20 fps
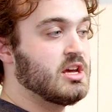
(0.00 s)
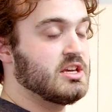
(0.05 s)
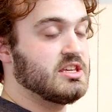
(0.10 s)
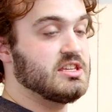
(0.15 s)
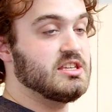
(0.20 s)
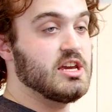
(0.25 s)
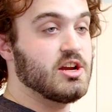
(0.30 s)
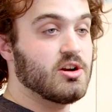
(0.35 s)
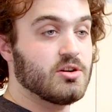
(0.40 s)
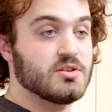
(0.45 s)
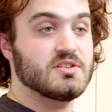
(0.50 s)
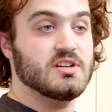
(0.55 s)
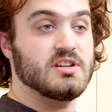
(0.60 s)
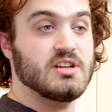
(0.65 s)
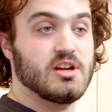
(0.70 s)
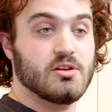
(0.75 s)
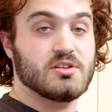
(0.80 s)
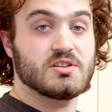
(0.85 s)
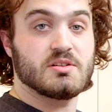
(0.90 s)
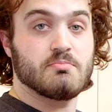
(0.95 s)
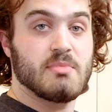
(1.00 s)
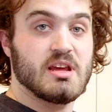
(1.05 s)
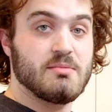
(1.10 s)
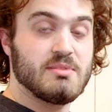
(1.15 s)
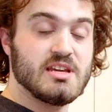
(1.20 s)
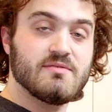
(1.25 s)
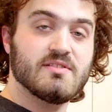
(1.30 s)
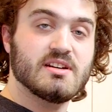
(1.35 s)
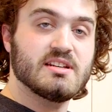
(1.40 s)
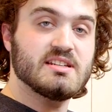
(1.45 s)
years and years and
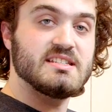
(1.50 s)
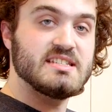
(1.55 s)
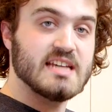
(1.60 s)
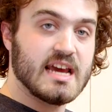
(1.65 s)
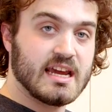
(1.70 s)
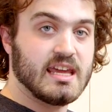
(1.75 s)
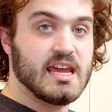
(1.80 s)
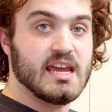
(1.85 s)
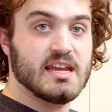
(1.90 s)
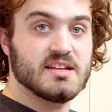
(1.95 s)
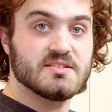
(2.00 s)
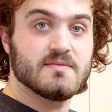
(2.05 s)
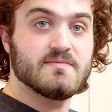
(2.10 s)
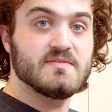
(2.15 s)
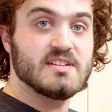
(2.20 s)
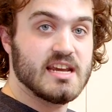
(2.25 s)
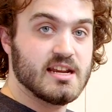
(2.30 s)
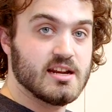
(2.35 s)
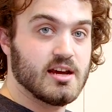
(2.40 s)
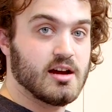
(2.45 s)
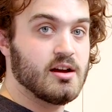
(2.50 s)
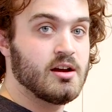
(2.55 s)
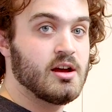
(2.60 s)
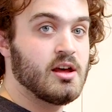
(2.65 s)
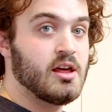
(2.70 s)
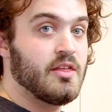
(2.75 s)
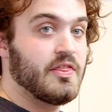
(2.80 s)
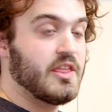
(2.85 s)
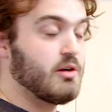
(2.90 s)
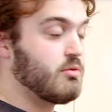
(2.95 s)
maybe even decades of data
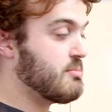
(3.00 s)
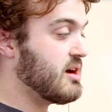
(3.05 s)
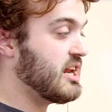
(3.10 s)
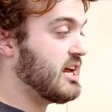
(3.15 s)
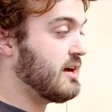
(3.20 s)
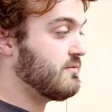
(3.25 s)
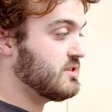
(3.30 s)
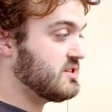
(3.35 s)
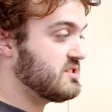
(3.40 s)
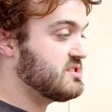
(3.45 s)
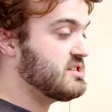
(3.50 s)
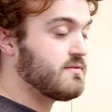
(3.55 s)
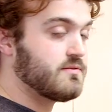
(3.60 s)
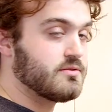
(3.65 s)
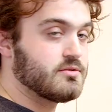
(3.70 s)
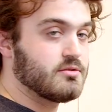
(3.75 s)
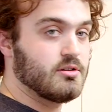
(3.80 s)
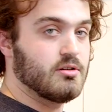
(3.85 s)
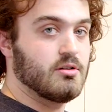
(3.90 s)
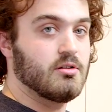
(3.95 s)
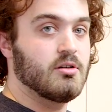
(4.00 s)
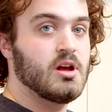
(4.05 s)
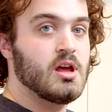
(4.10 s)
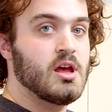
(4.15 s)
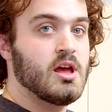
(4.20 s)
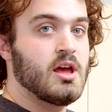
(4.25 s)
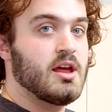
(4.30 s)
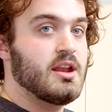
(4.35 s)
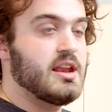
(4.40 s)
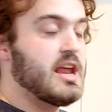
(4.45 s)
that we might have to sift through.
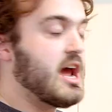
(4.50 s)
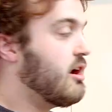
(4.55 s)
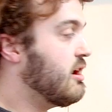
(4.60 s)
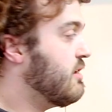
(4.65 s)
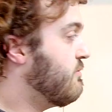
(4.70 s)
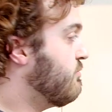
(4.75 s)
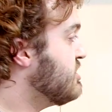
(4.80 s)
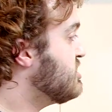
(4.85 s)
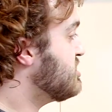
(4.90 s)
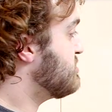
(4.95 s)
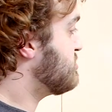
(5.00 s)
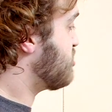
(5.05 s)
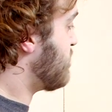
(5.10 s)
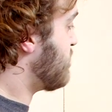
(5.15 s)
Now, if we just